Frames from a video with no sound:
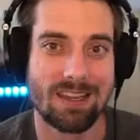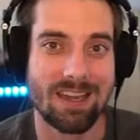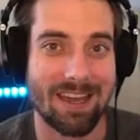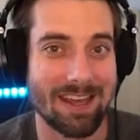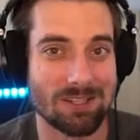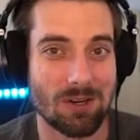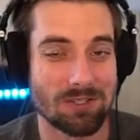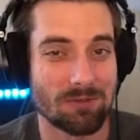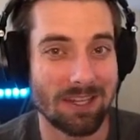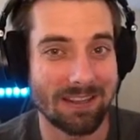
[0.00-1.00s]
And as
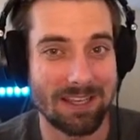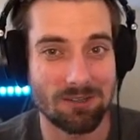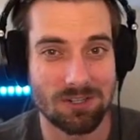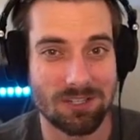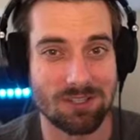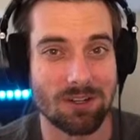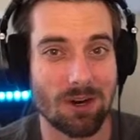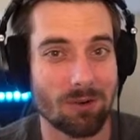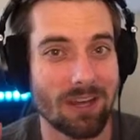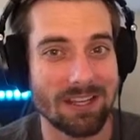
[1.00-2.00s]
always, if you like that transition,
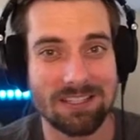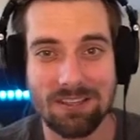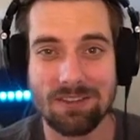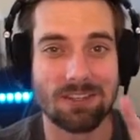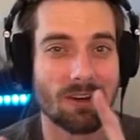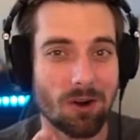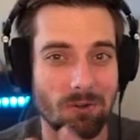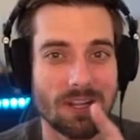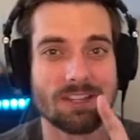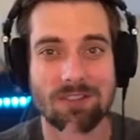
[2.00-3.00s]
OWN3D.TV,
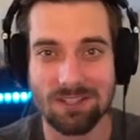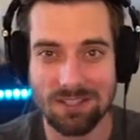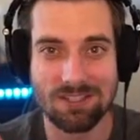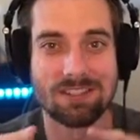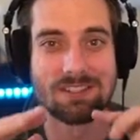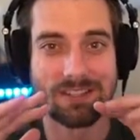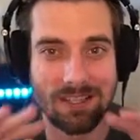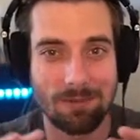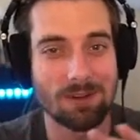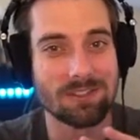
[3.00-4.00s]
overlays, transitions,
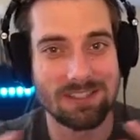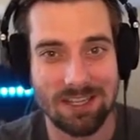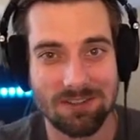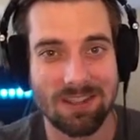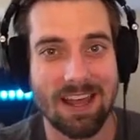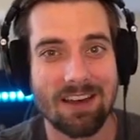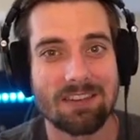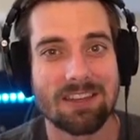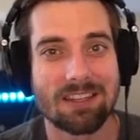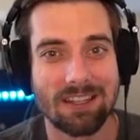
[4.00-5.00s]
emotes, etc. They have
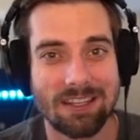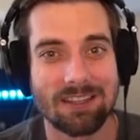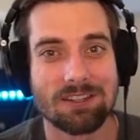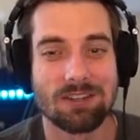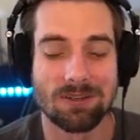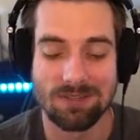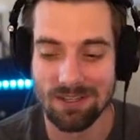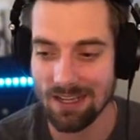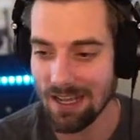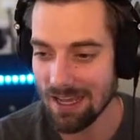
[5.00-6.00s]
it, link in the
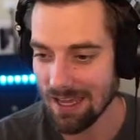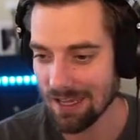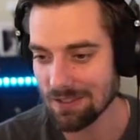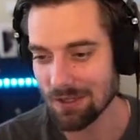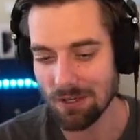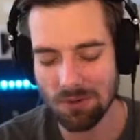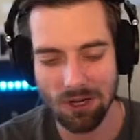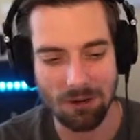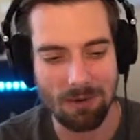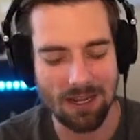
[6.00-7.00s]
description. Okay, so here we
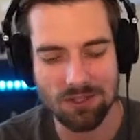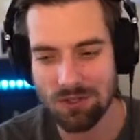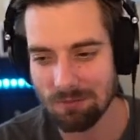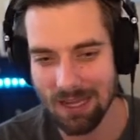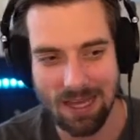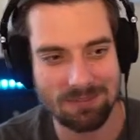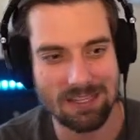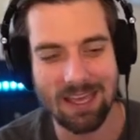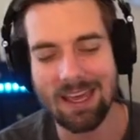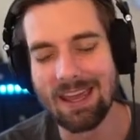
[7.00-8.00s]
are on my Streamlabs,
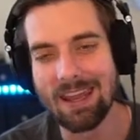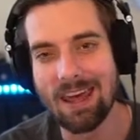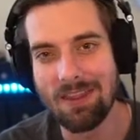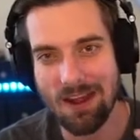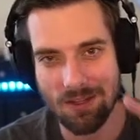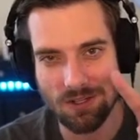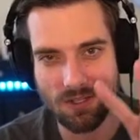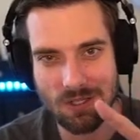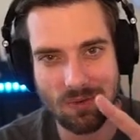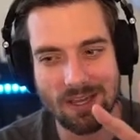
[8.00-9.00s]
and now there's
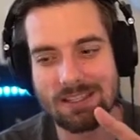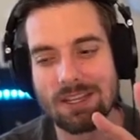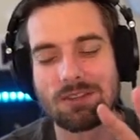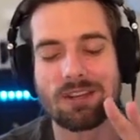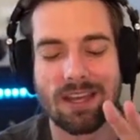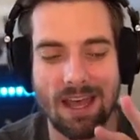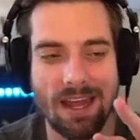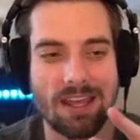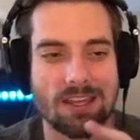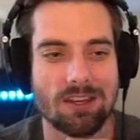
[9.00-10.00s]
two ways that you could
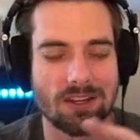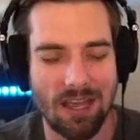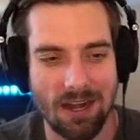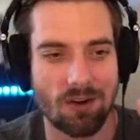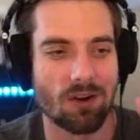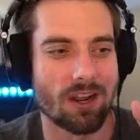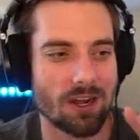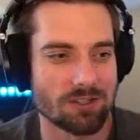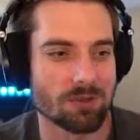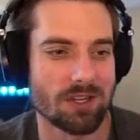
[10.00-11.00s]
edit your category
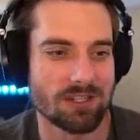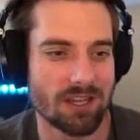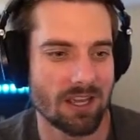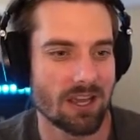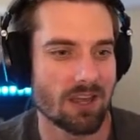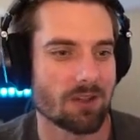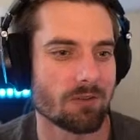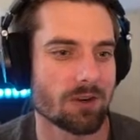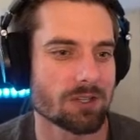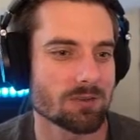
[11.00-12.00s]
on Twitch. The
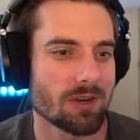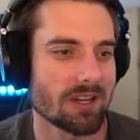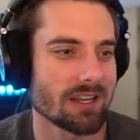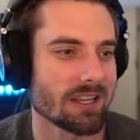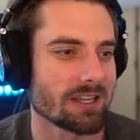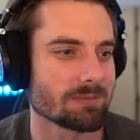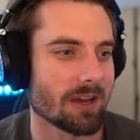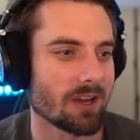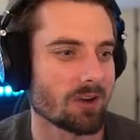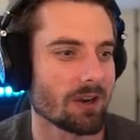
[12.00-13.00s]
first one is
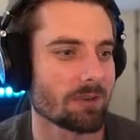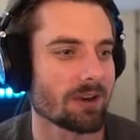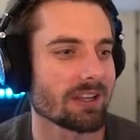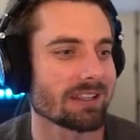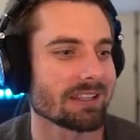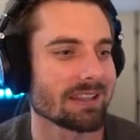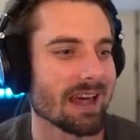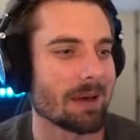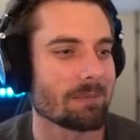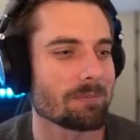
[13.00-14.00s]
by going up here and clicking
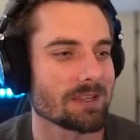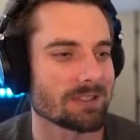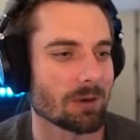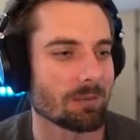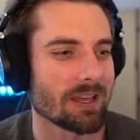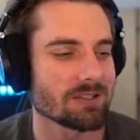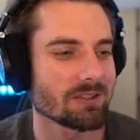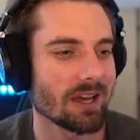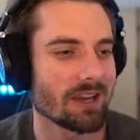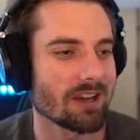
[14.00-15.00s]
that this little
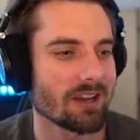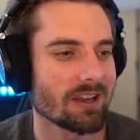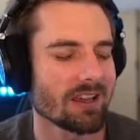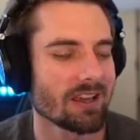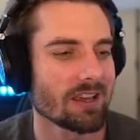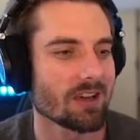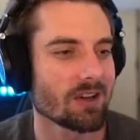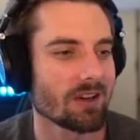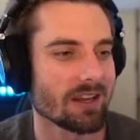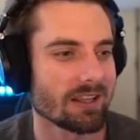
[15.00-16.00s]
pencil icon.
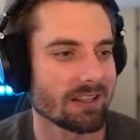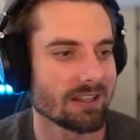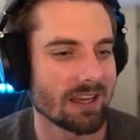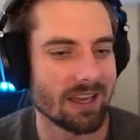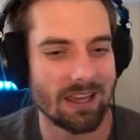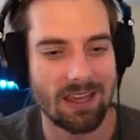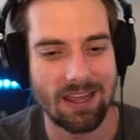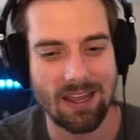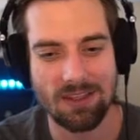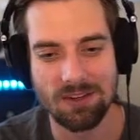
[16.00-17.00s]
Go ahead and click that,
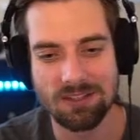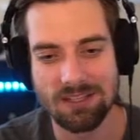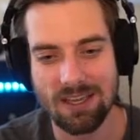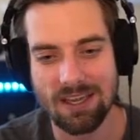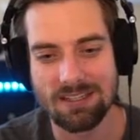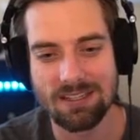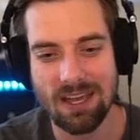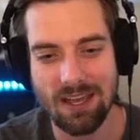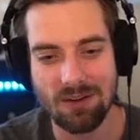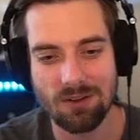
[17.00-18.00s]
and then you'll see it has
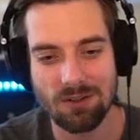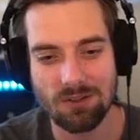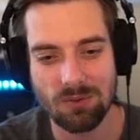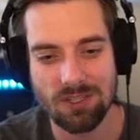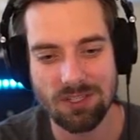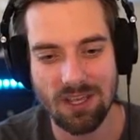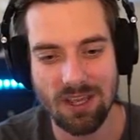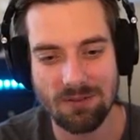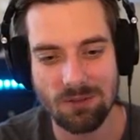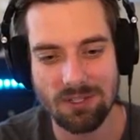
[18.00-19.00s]
title, Twitch
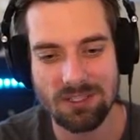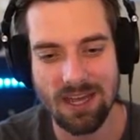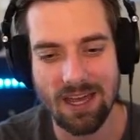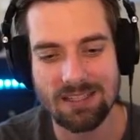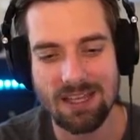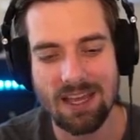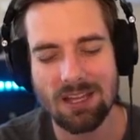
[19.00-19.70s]
game, Twitch tags.